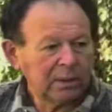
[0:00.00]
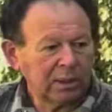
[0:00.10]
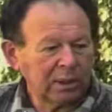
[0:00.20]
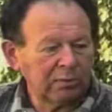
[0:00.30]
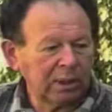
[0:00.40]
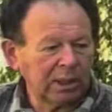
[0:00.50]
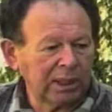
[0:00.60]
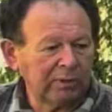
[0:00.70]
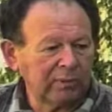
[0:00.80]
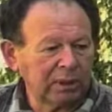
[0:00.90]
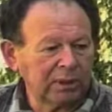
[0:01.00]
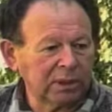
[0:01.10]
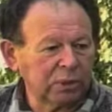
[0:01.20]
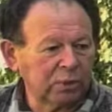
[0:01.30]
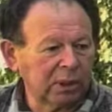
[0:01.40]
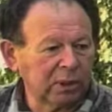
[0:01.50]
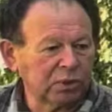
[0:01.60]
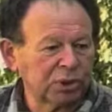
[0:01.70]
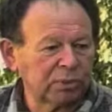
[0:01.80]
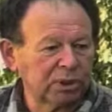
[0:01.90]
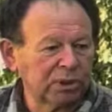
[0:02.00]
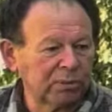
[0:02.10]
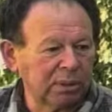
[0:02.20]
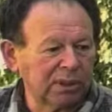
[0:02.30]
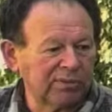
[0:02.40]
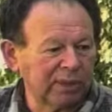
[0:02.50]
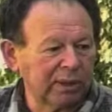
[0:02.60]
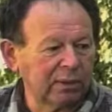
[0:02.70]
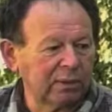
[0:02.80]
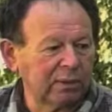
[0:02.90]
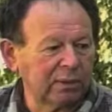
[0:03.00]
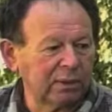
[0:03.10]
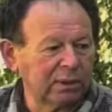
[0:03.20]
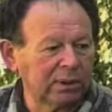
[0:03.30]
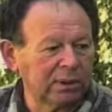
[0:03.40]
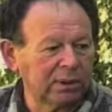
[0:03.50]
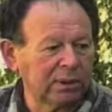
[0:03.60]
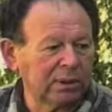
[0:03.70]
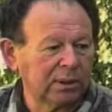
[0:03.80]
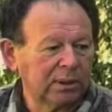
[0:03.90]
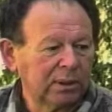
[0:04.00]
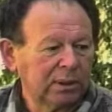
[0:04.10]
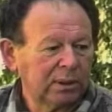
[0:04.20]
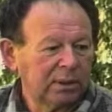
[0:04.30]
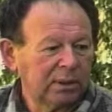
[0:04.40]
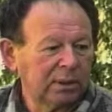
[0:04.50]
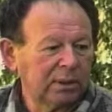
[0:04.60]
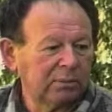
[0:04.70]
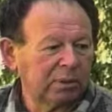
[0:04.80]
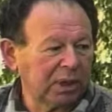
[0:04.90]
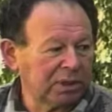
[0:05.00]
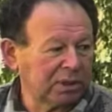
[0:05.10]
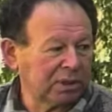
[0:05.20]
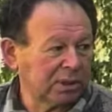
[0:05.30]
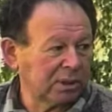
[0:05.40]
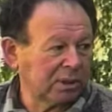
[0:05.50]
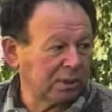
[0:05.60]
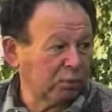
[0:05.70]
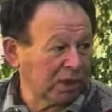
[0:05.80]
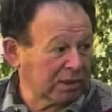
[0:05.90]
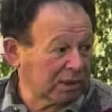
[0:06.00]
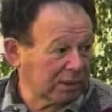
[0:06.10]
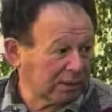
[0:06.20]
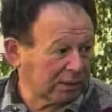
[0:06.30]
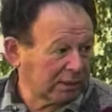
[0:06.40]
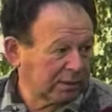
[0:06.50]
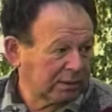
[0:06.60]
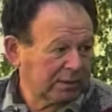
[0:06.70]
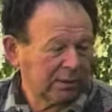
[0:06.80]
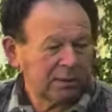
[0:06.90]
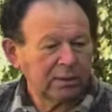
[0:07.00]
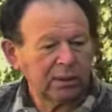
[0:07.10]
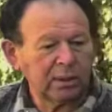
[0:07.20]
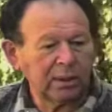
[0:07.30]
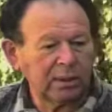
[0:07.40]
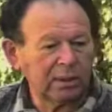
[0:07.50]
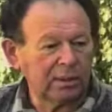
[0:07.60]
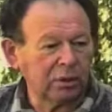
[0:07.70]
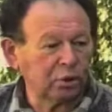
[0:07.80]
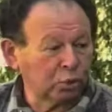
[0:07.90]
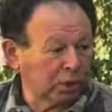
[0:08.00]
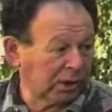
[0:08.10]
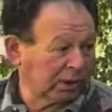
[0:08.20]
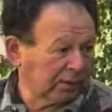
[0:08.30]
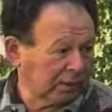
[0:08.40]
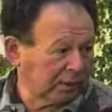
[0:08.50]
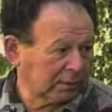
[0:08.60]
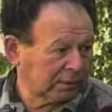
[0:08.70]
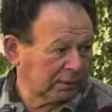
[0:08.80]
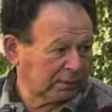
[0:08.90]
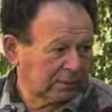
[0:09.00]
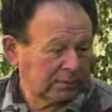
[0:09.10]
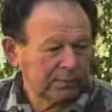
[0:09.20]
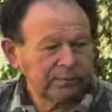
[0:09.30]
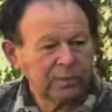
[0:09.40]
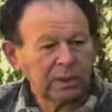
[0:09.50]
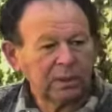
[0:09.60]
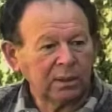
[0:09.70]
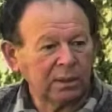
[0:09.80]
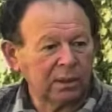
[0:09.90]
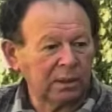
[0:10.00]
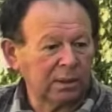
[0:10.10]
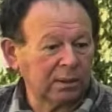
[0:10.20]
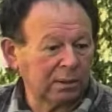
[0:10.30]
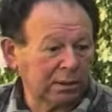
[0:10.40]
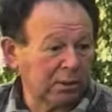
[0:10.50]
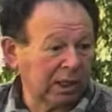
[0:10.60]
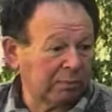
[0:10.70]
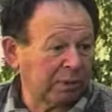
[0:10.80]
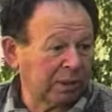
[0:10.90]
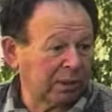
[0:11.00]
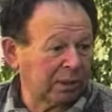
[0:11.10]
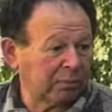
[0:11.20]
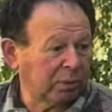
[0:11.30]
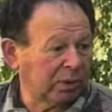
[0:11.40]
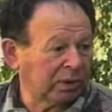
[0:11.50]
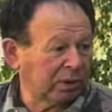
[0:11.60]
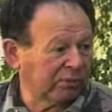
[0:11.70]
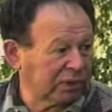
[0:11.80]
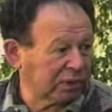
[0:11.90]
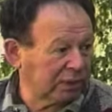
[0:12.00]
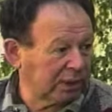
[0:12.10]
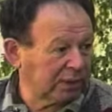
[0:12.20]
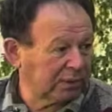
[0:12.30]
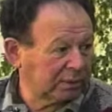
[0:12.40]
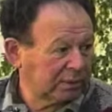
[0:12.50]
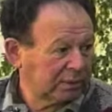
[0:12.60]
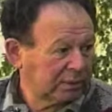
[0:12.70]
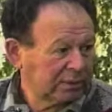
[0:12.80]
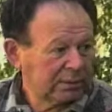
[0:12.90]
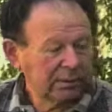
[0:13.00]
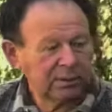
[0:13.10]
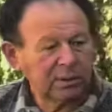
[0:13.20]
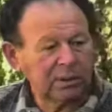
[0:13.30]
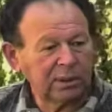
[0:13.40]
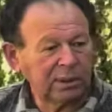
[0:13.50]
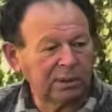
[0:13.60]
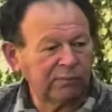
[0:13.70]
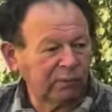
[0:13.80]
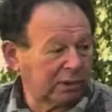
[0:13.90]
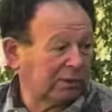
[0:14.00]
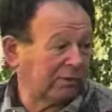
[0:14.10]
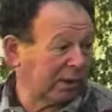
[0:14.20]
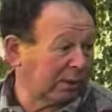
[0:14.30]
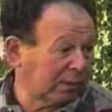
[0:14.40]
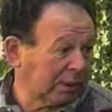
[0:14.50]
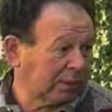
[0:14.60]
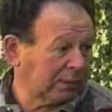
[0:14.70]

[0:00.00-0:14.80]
I believe that, as we know, Shami is very good in patience and waiting and not doing nothing. It so happened that the policy of restraint fit him very well.